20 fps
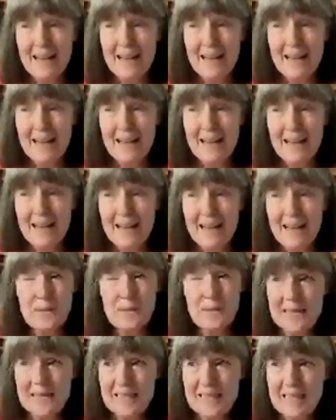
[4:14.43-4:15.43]

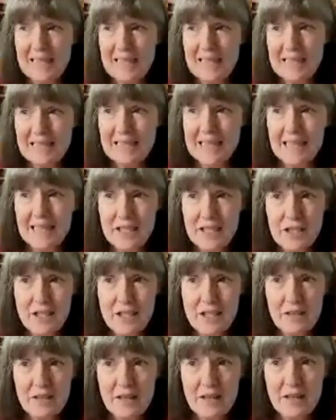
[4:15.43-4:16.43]
almost think that
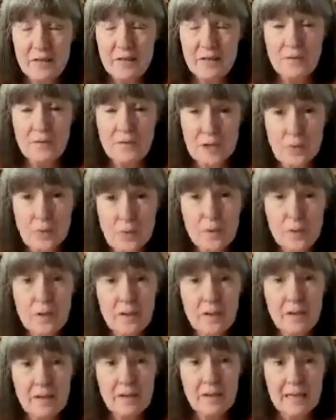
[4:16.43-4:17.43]
teaching a
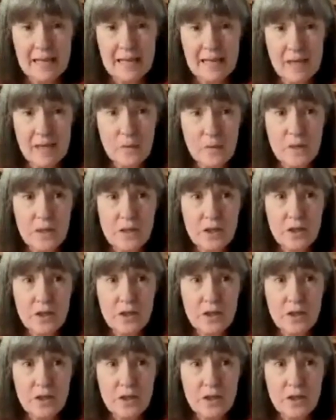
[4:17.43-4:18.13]
visual language,